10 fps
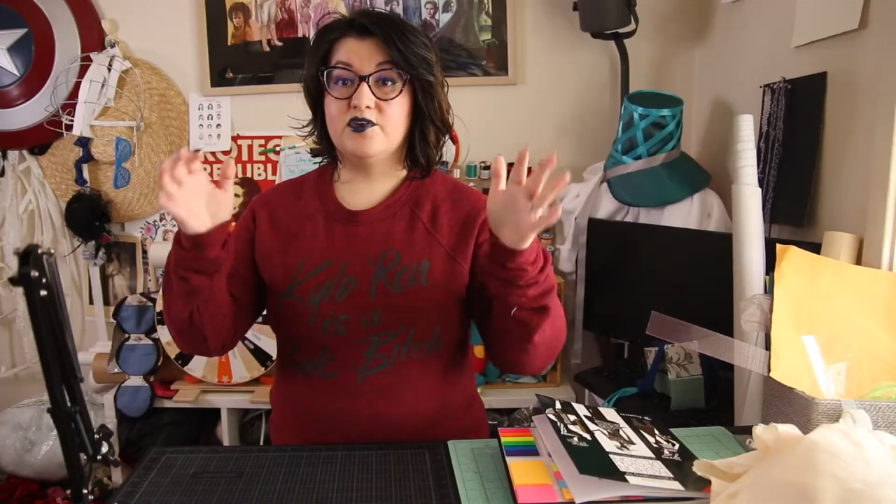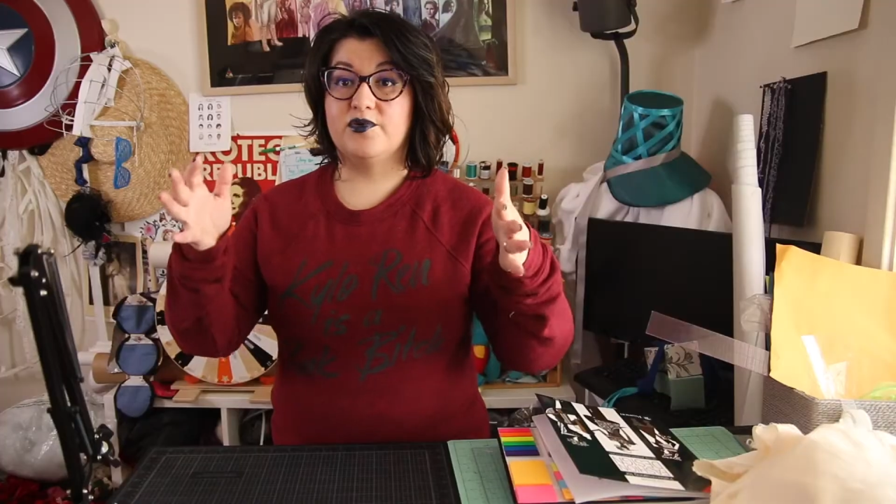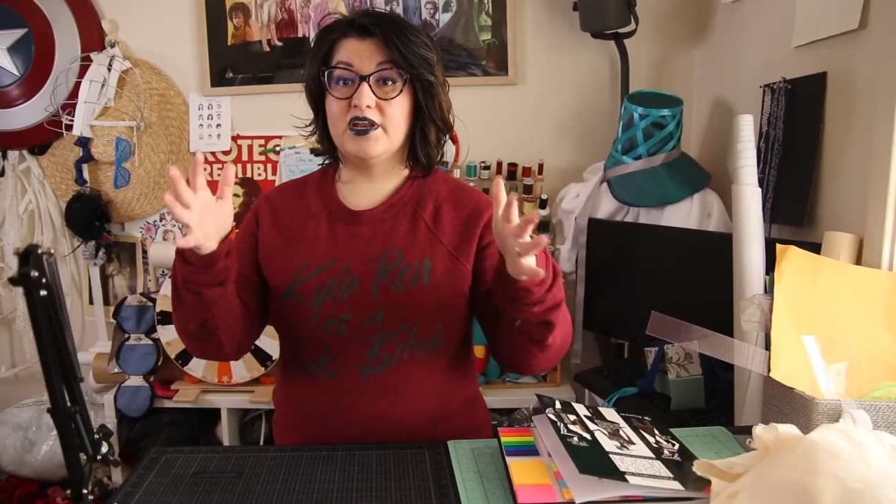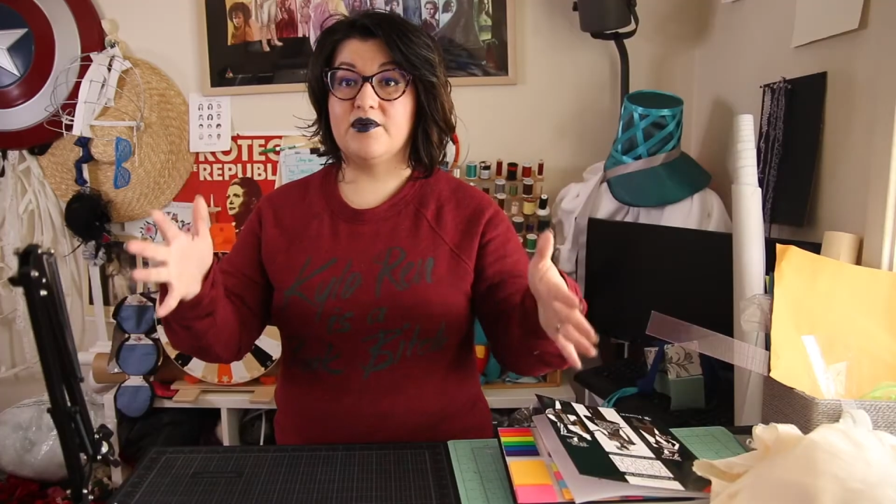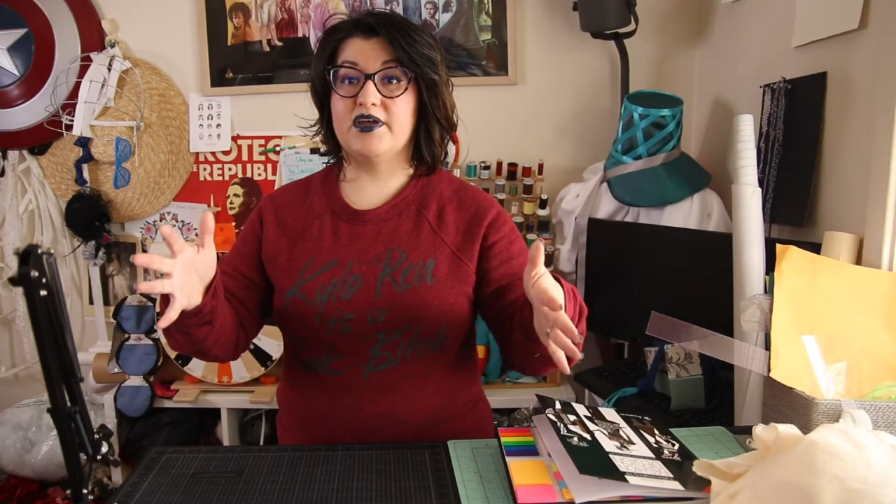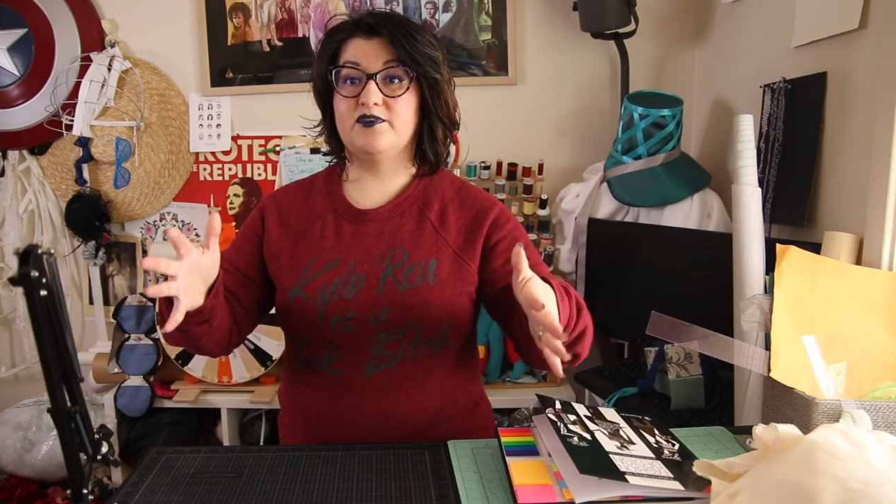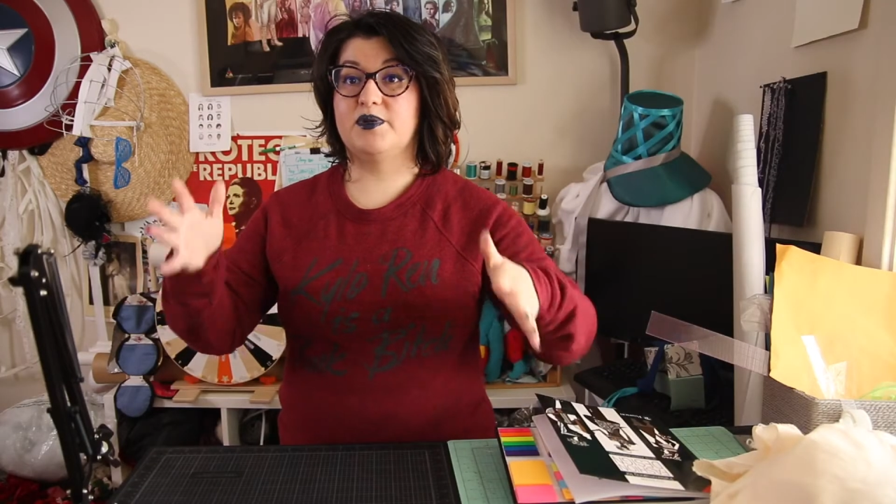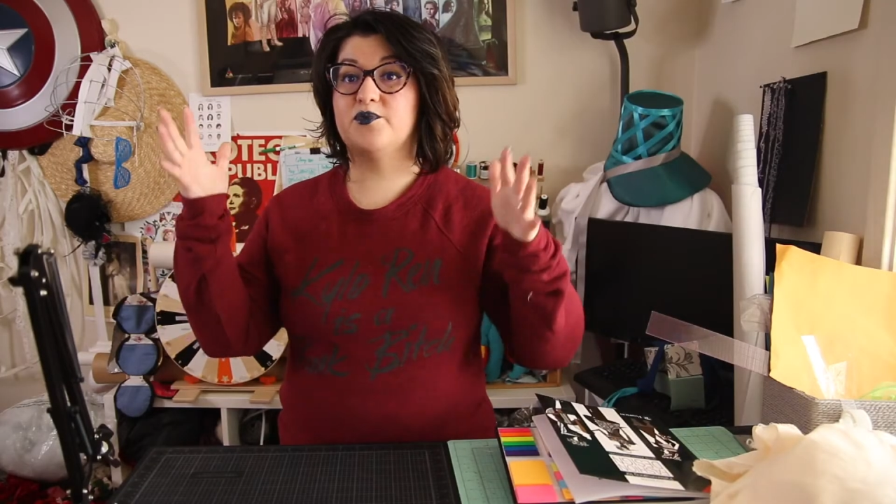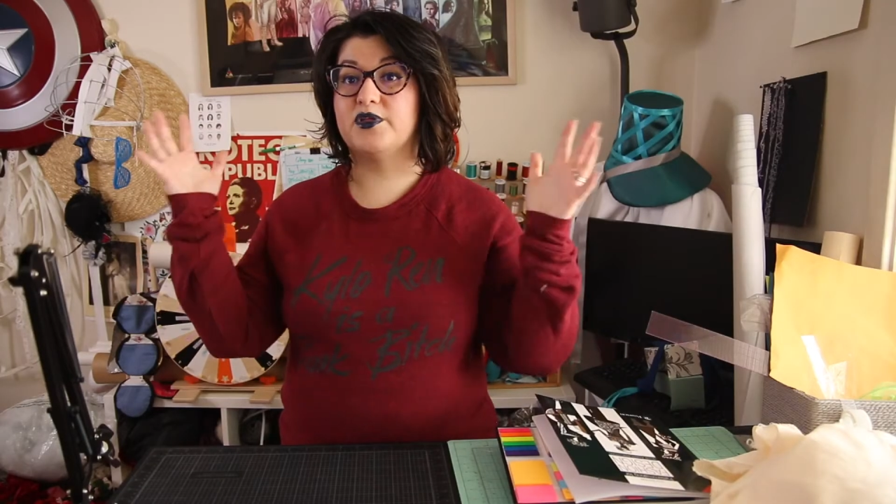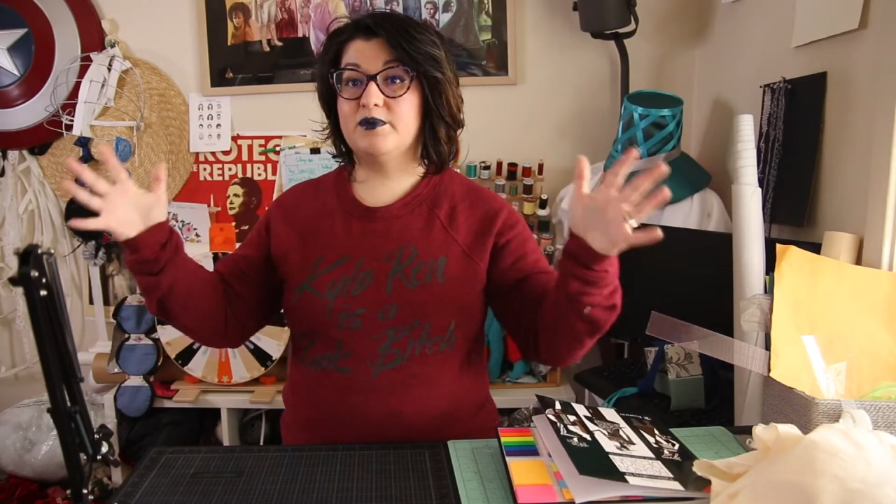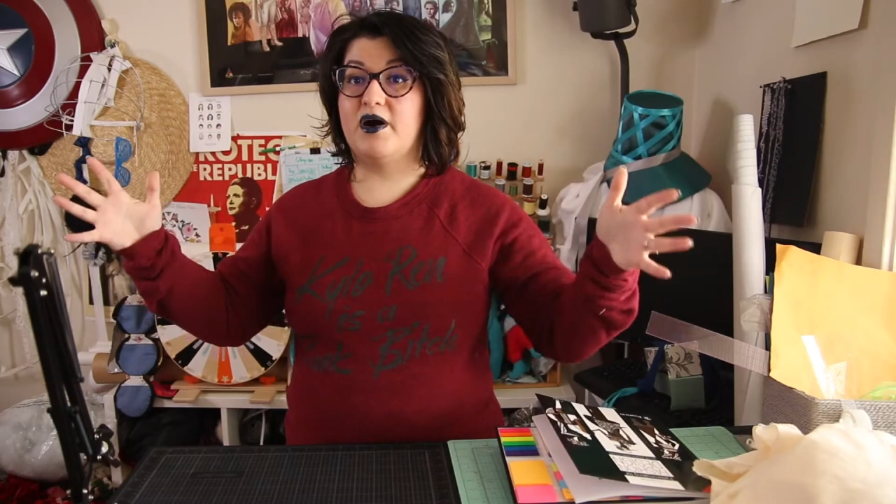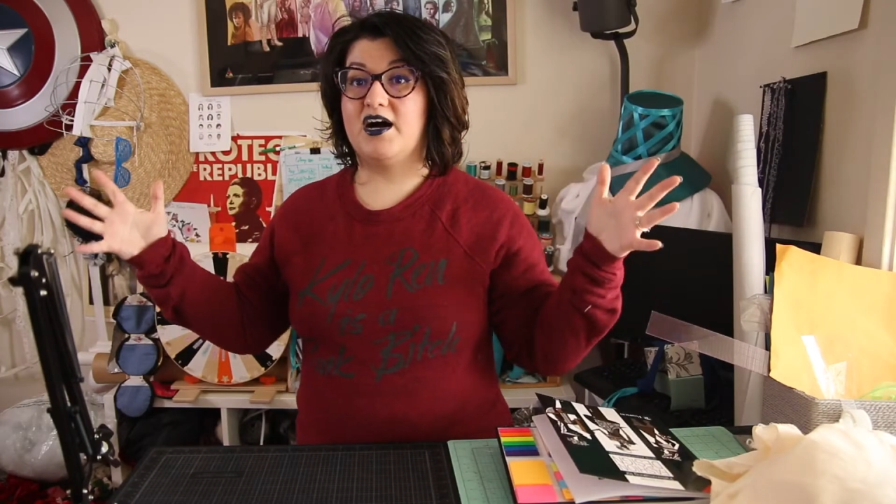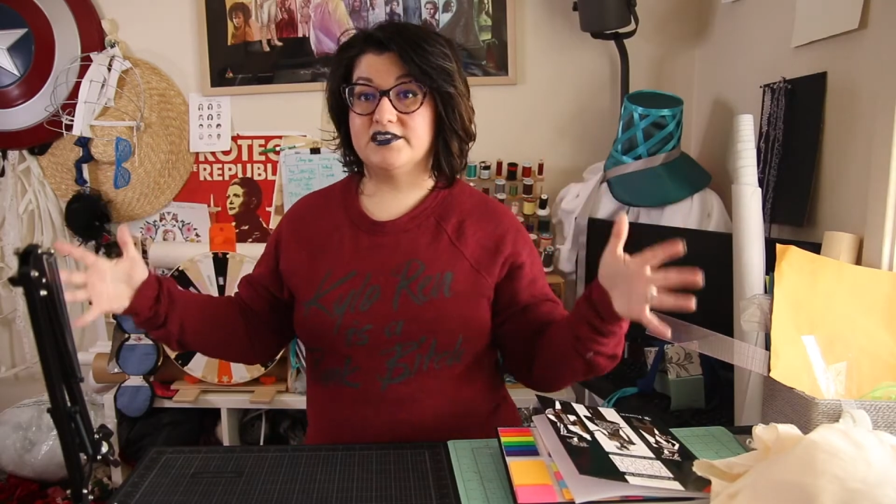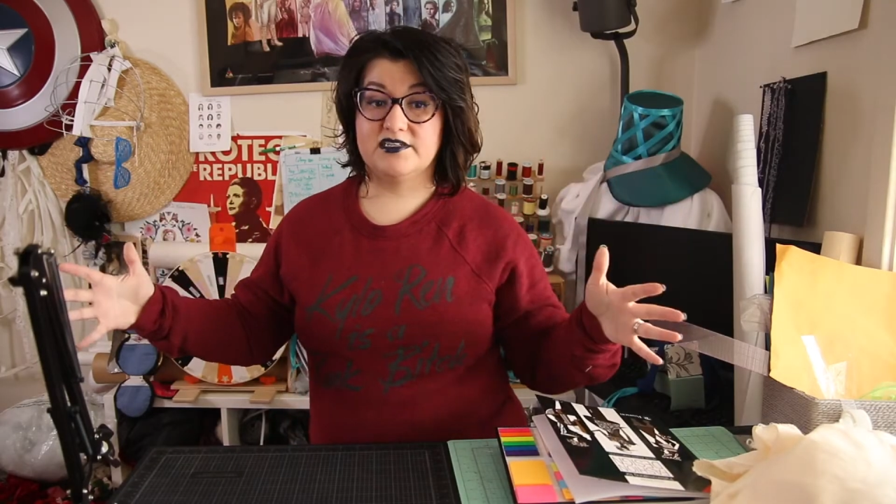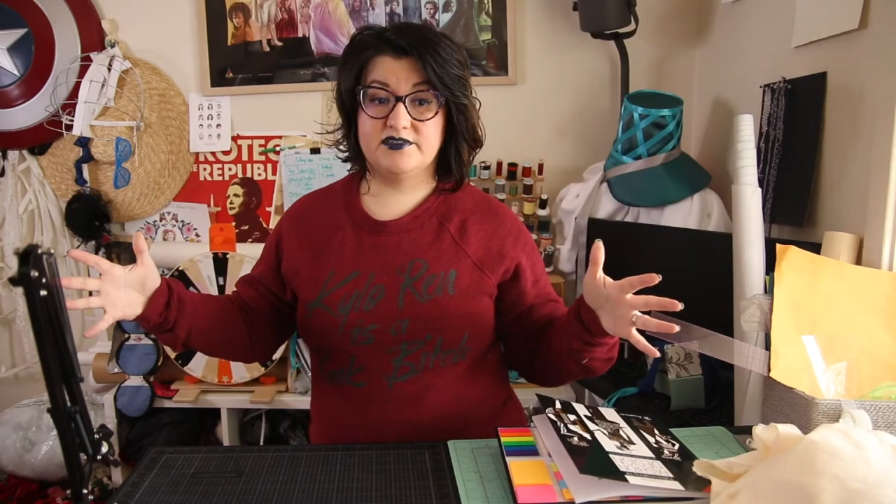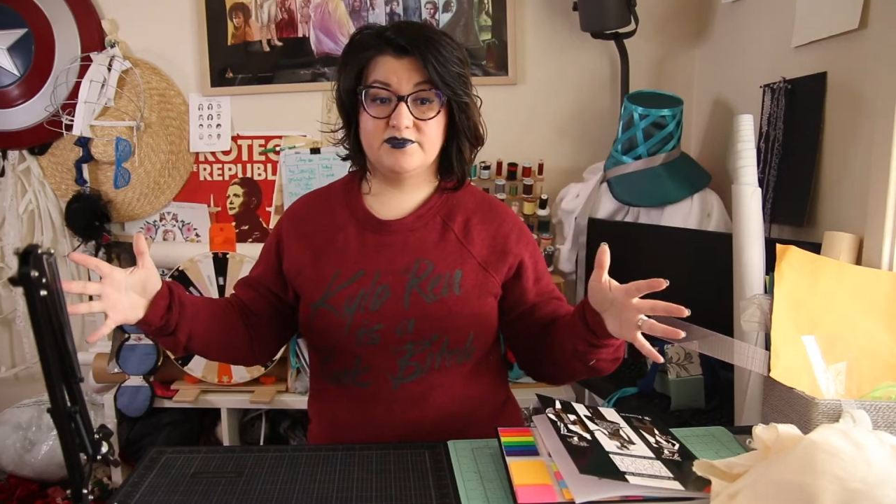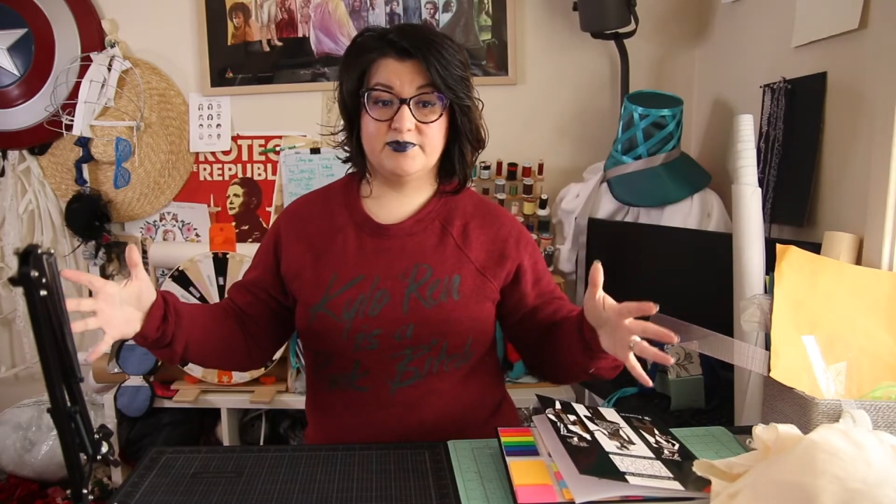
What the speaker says: So anyway, it's been a really positive